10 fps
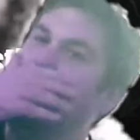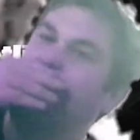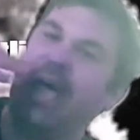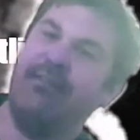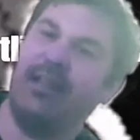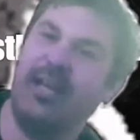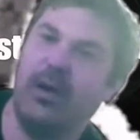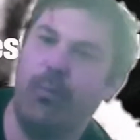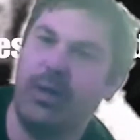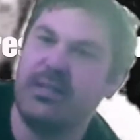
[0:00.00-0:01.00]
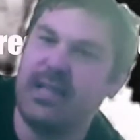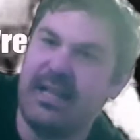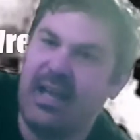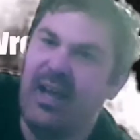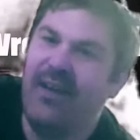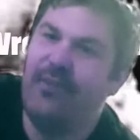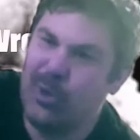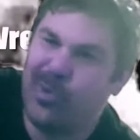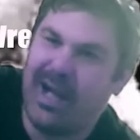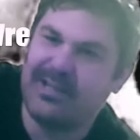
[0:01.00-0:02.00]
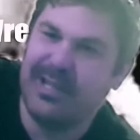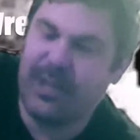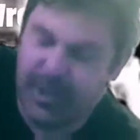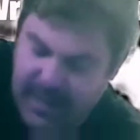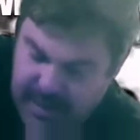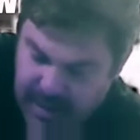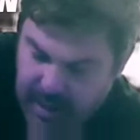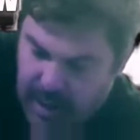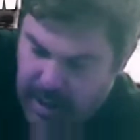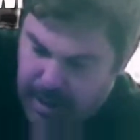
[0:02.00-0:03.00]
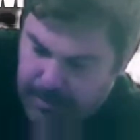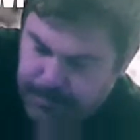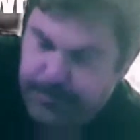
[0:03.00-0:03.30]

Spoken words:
Kevin Keegan once said for Newcastle United. Why